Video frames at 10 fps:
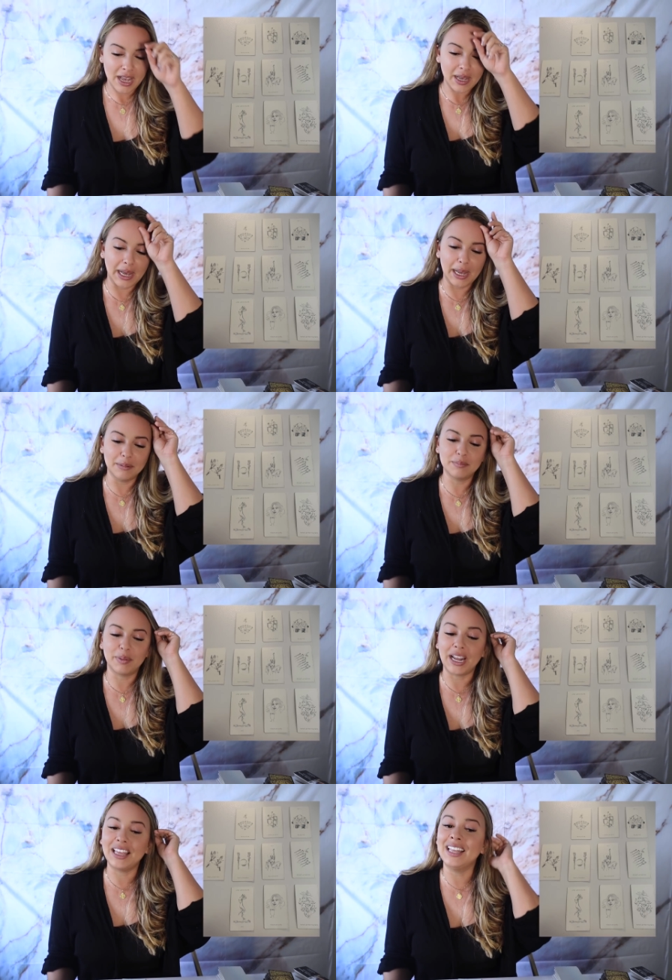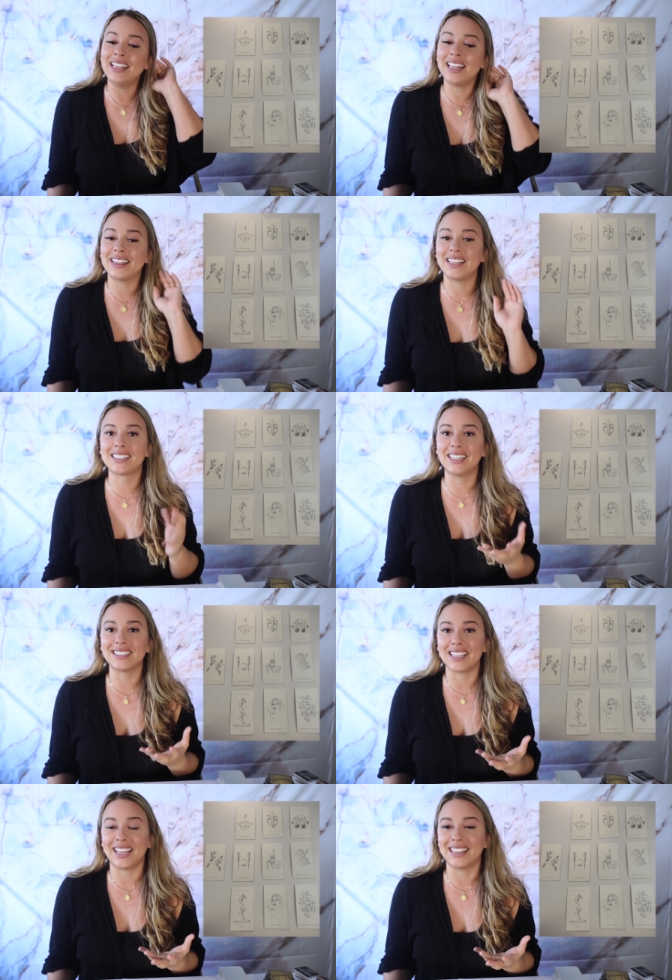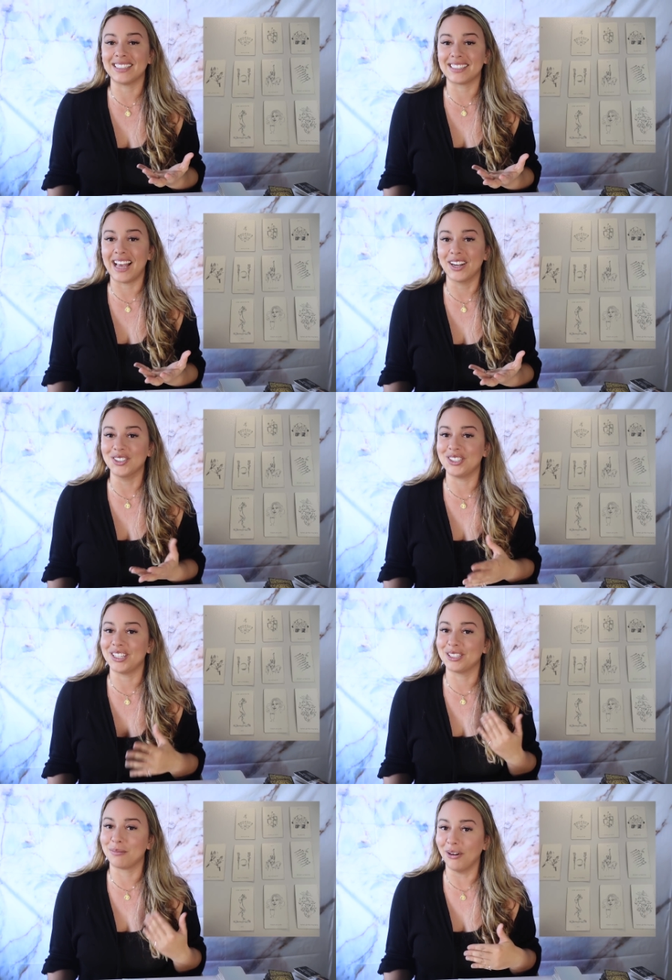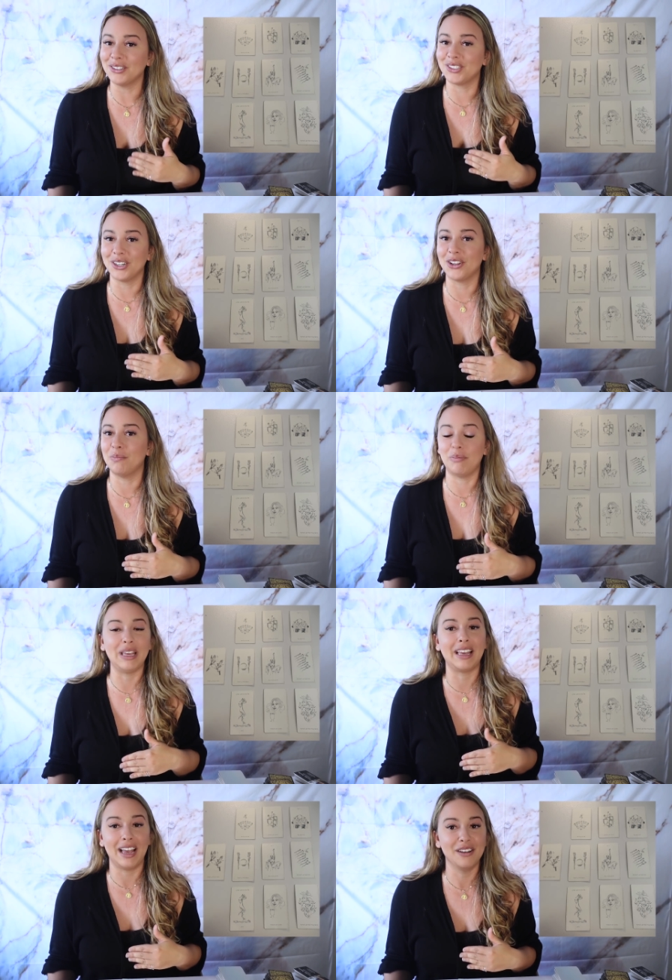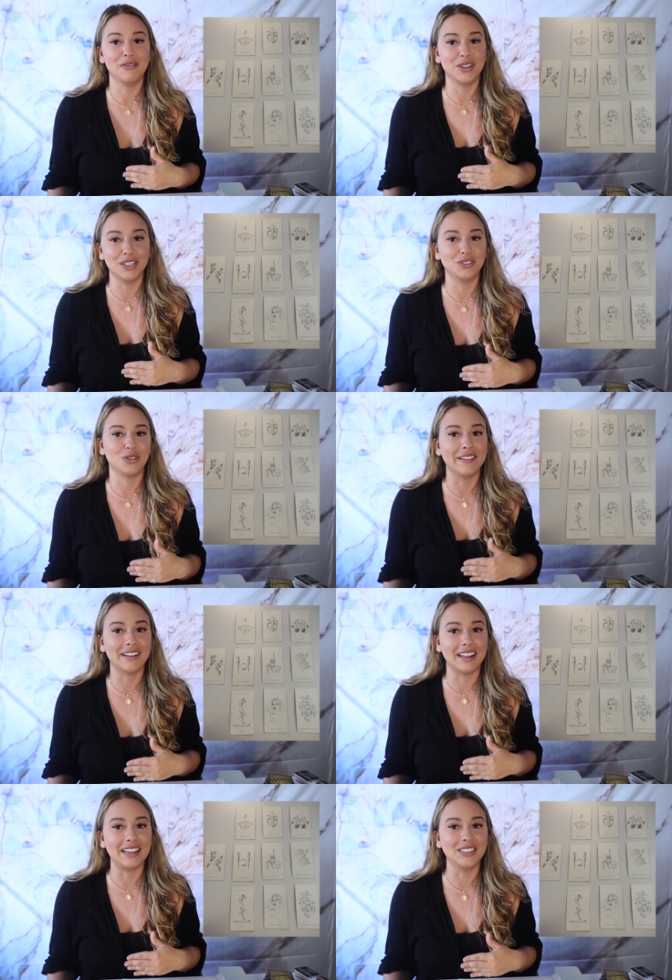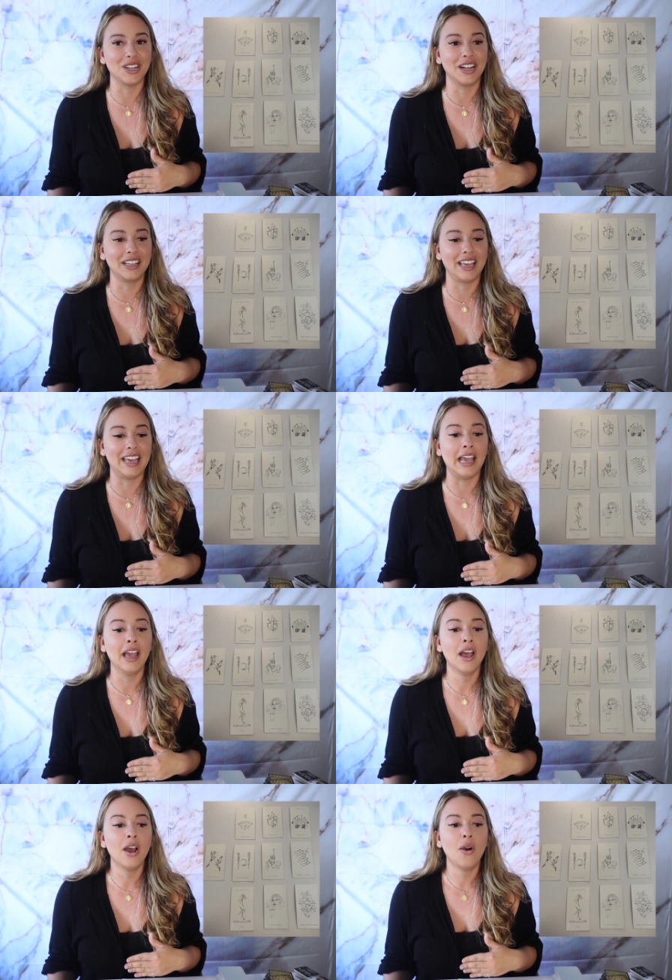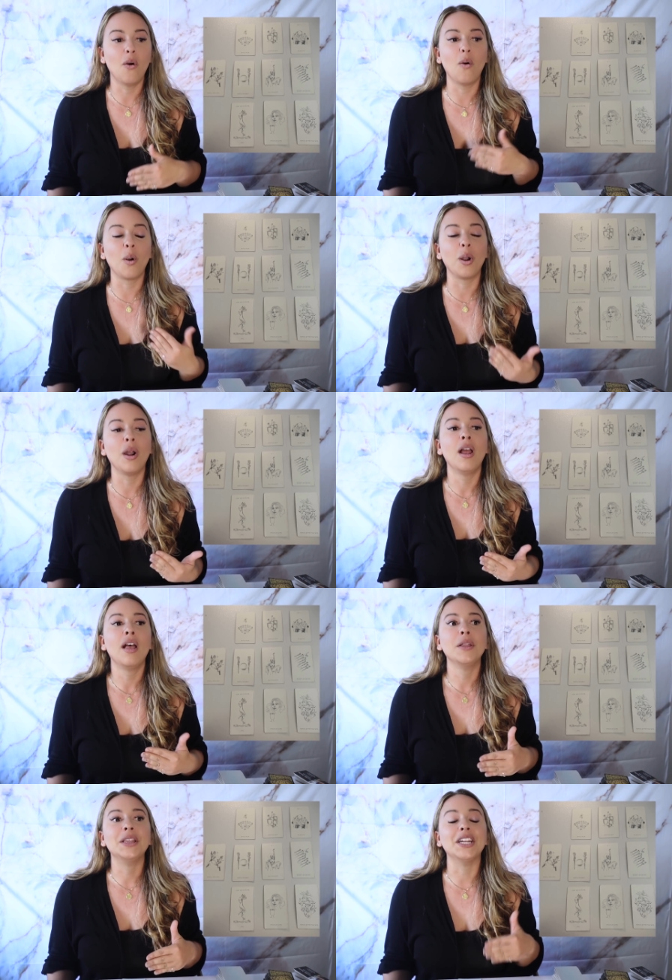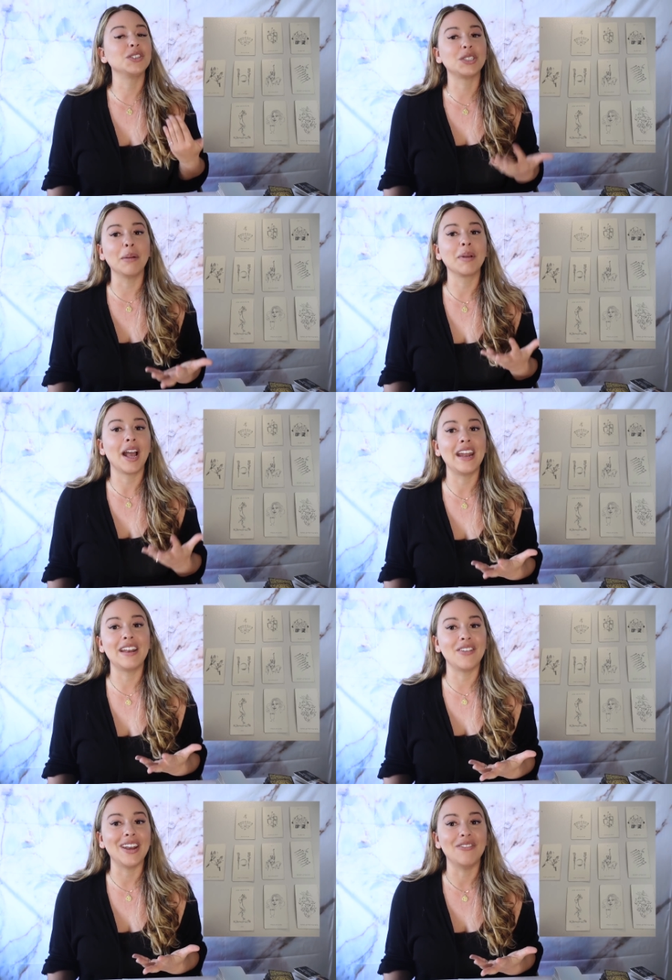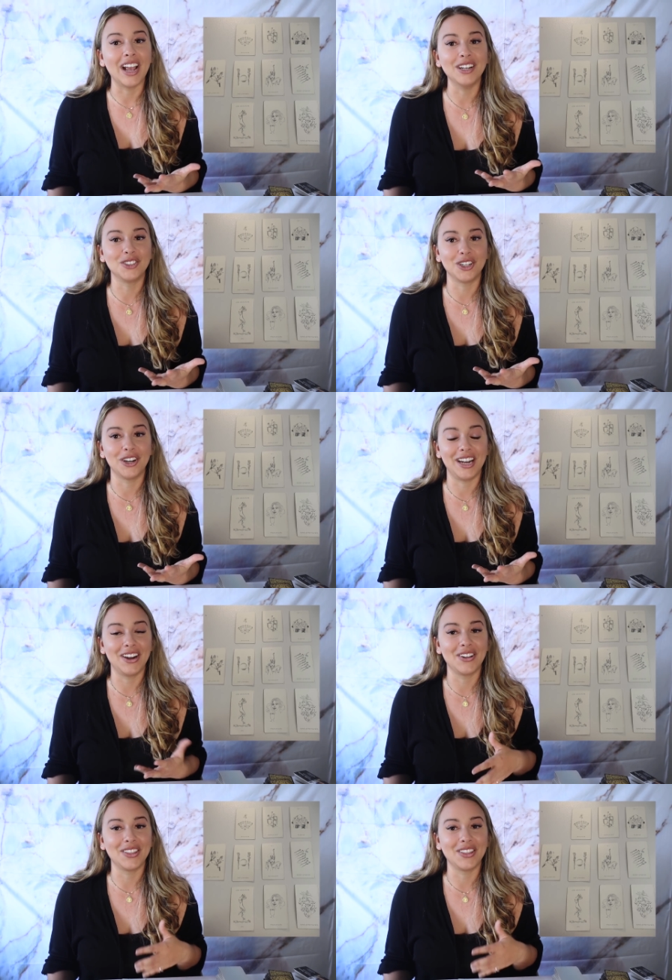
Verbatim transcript: Um, but I think that this is like this energy. This person could be kind of an adrenaline junkie, or there's some kind of adventure here.